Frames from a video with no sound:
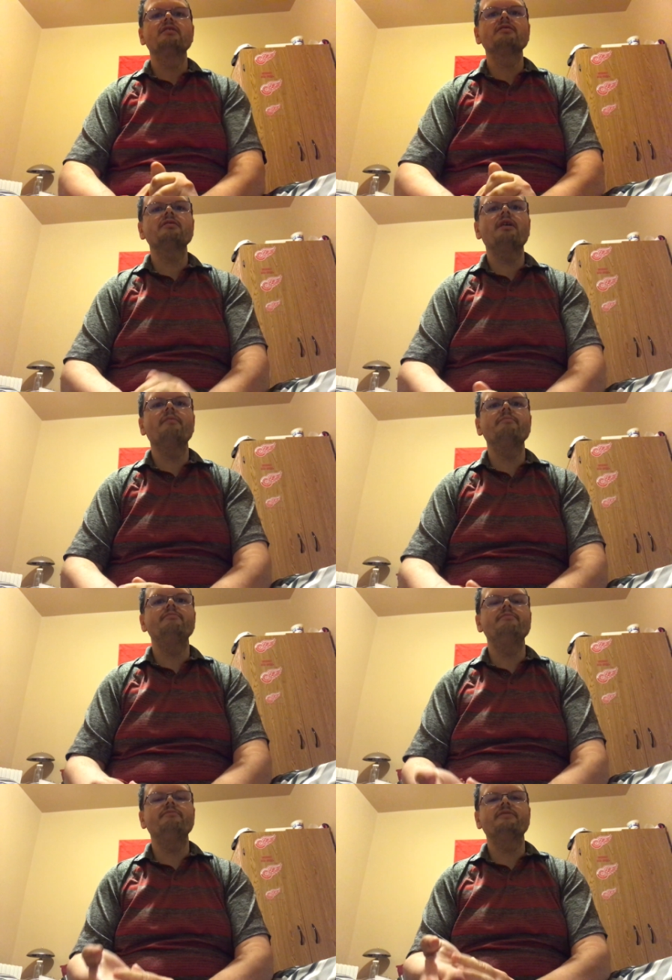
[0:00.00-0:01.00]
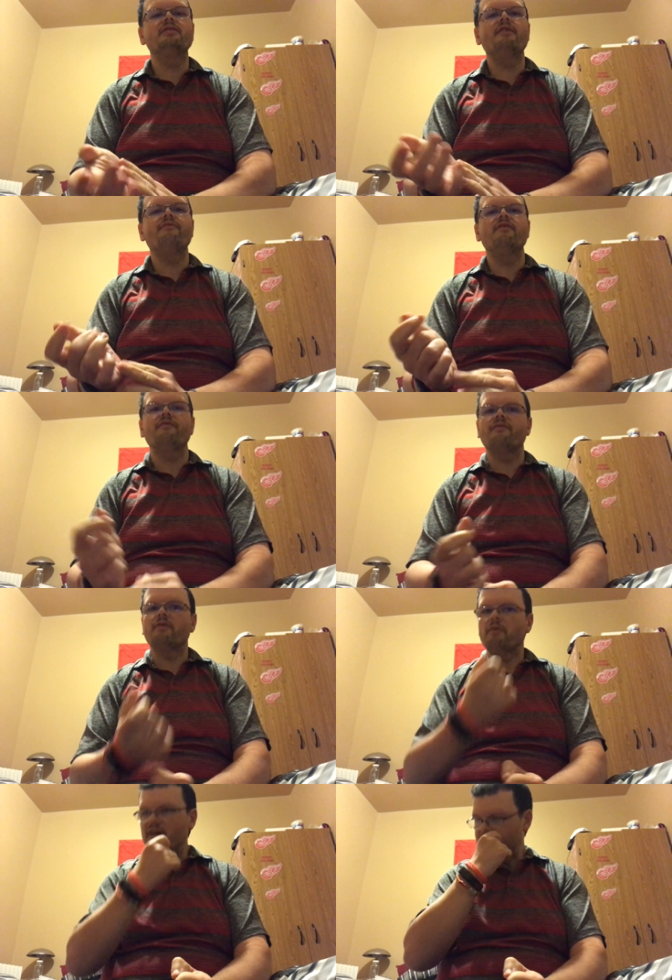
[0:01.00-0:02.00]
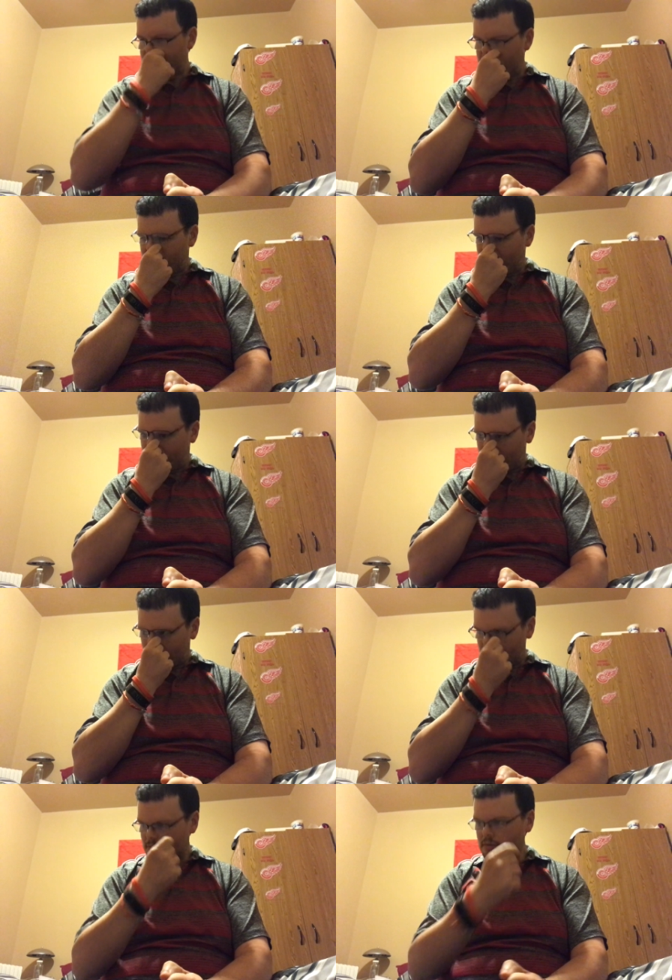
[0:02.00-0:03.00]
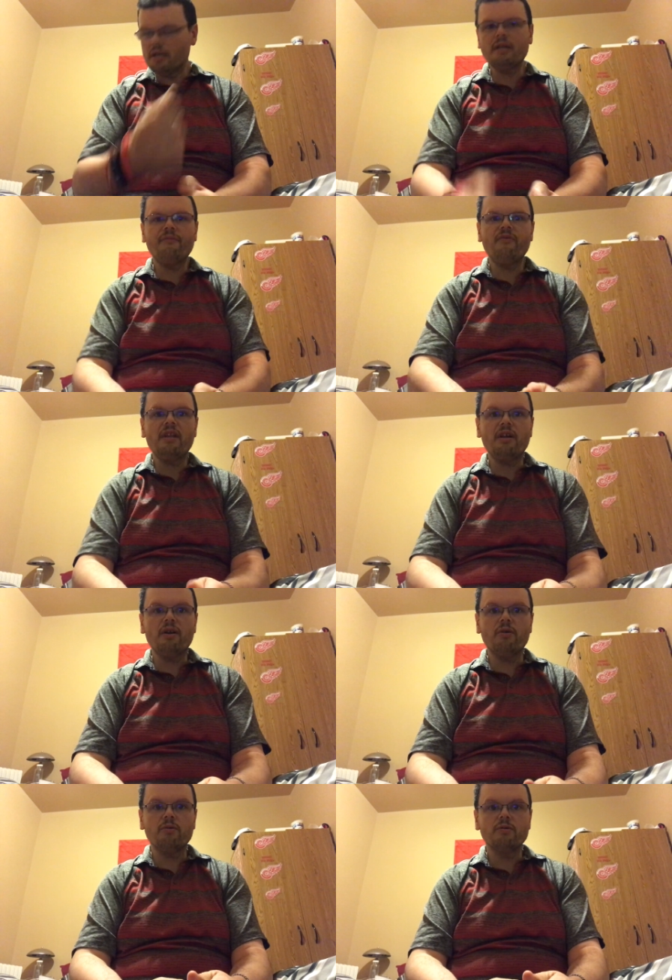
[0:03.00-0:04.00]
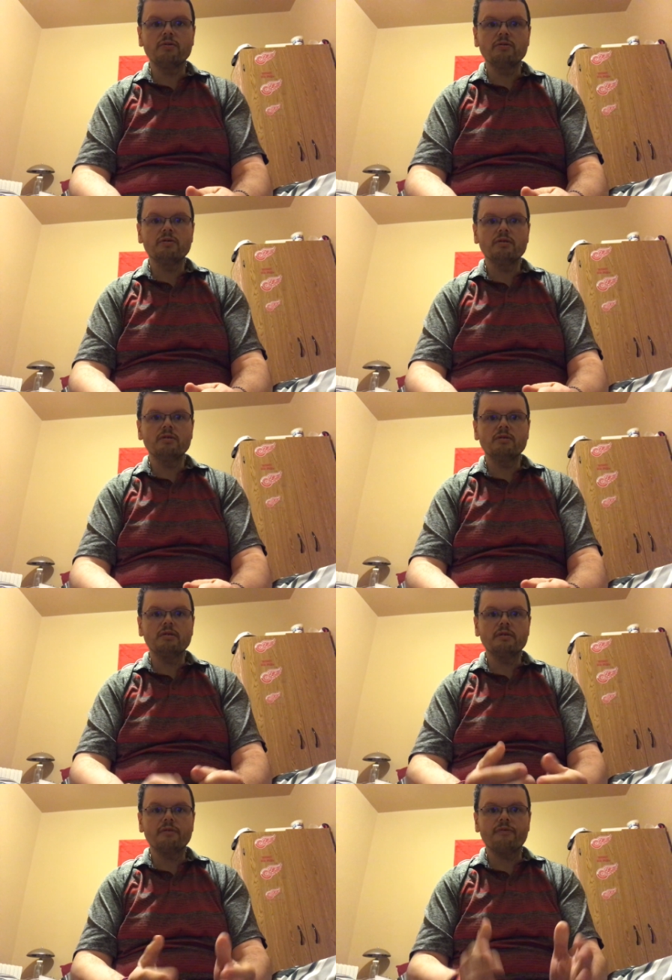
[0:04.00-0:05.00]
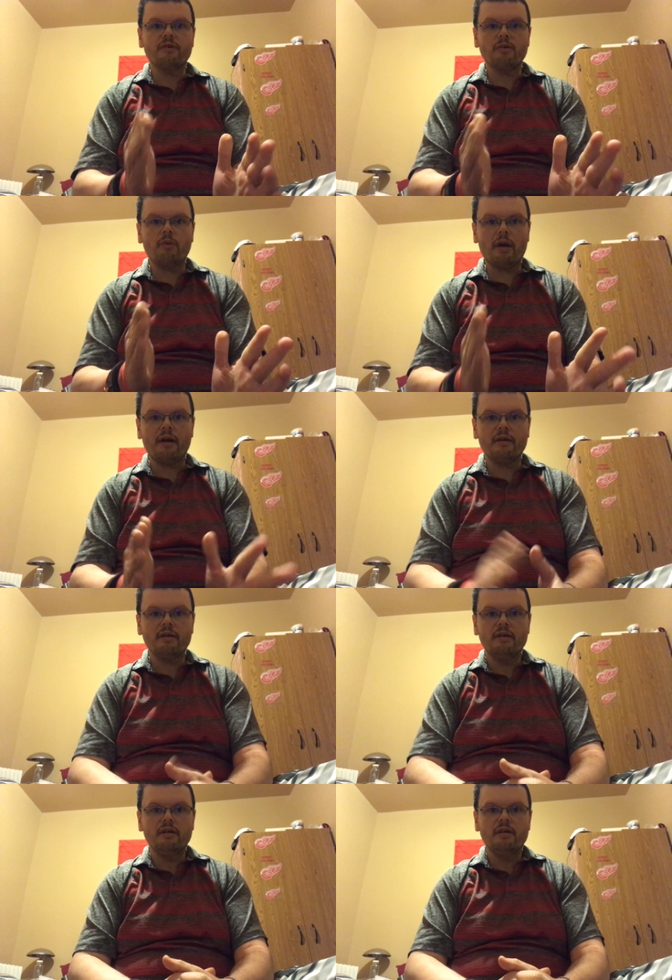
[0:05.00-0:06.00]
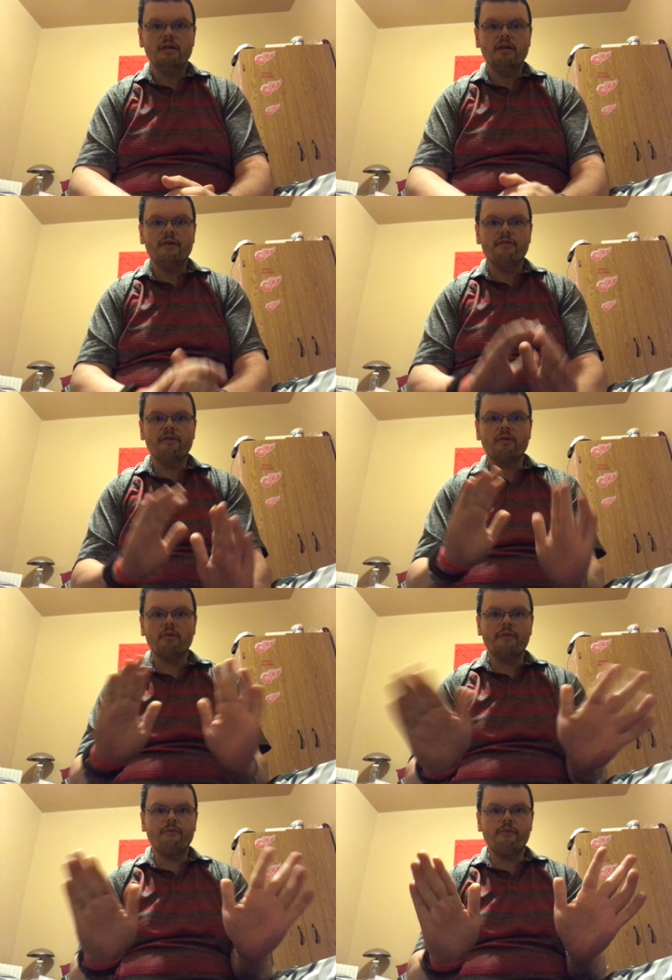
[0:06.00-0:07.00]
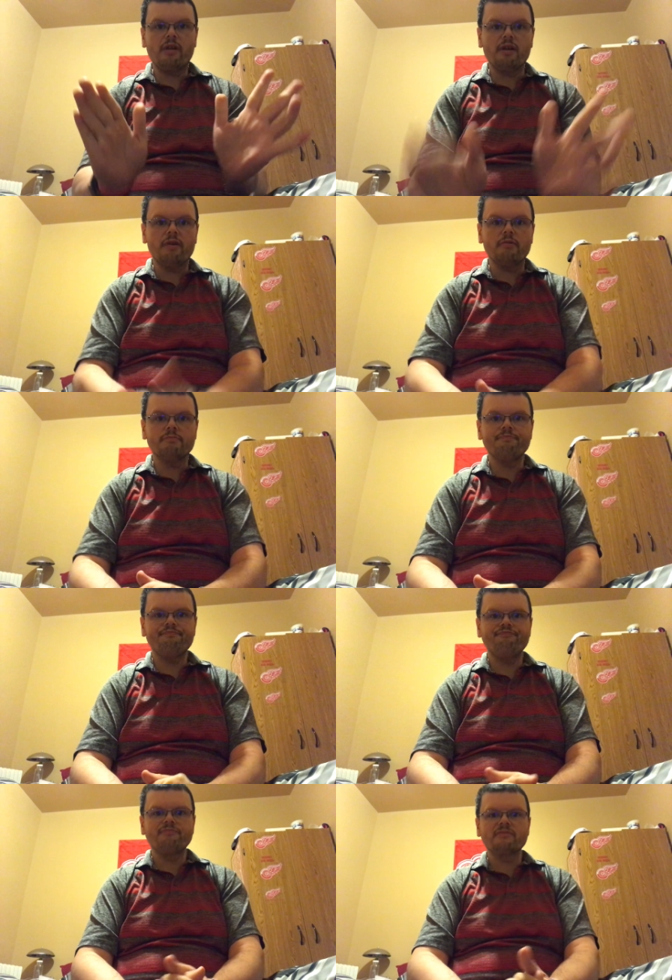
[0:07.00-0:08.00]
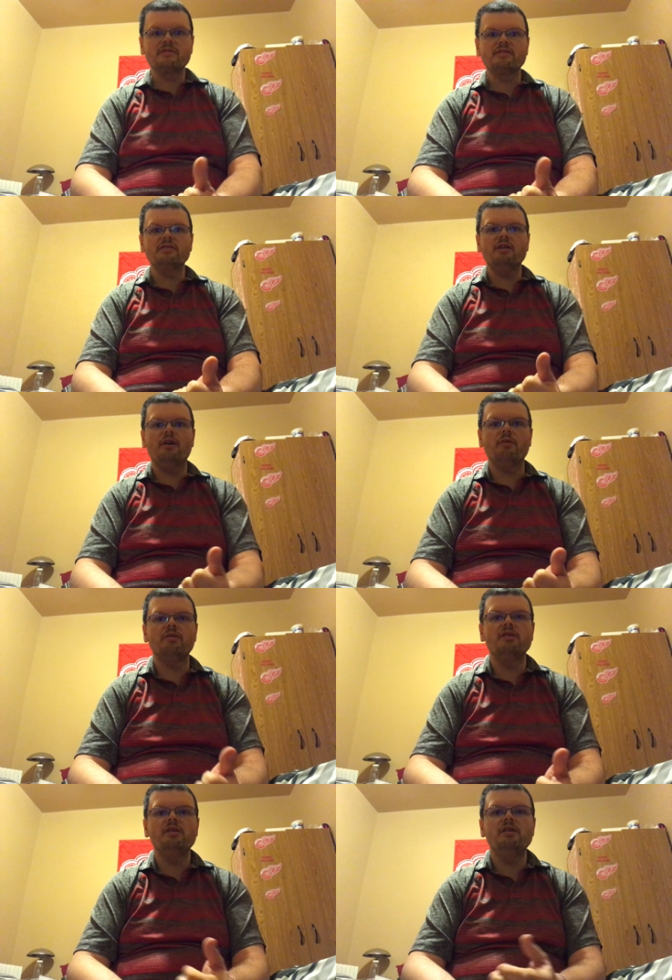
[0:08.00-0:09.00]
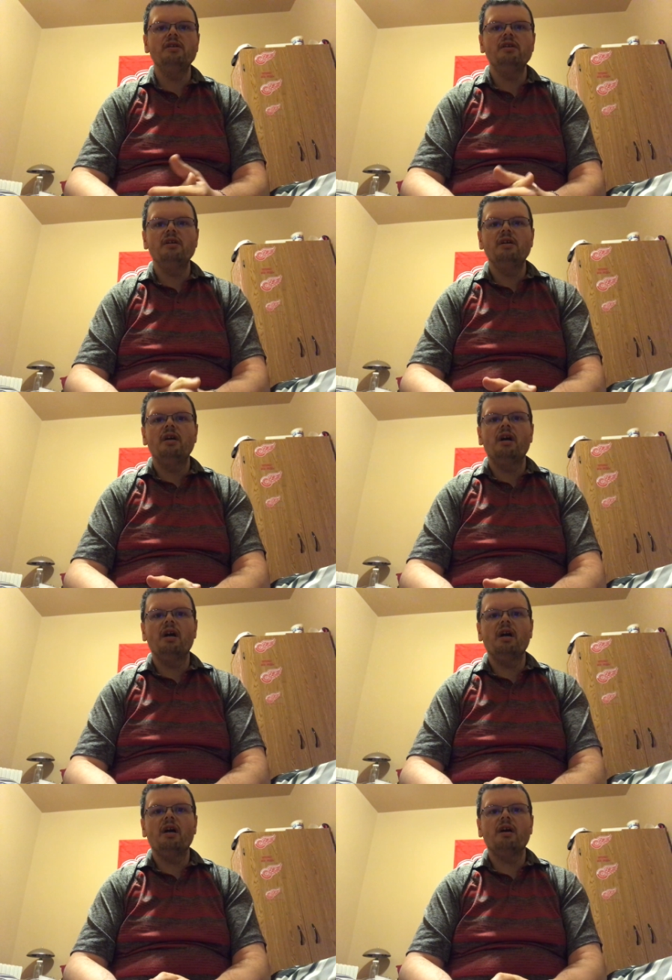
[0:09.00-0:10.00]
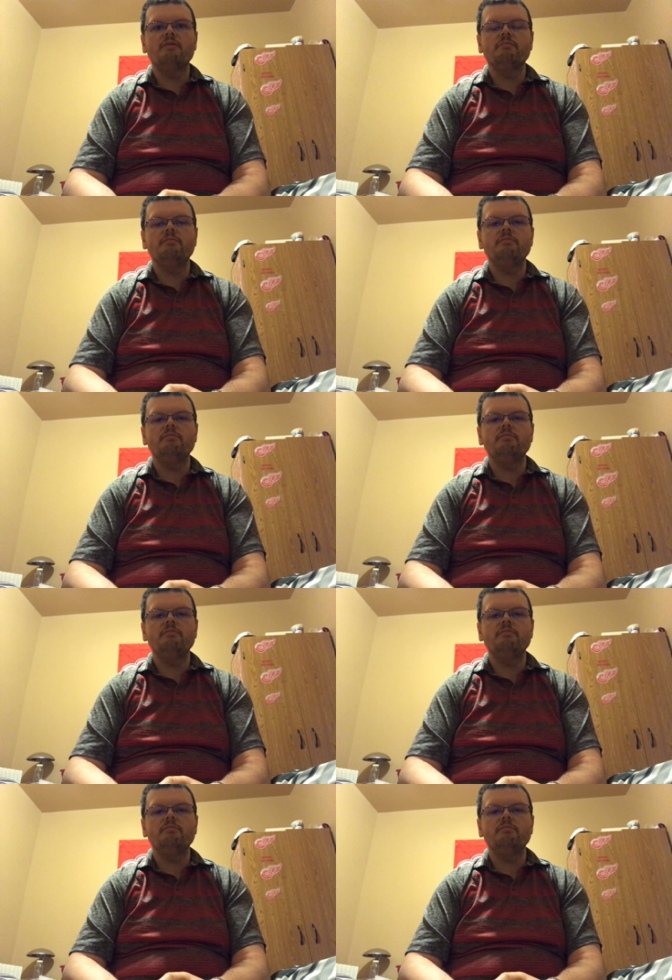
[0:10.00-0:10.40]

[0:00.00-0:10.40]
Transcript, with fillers: something different for once, in a video, for a while, for one video, so, um,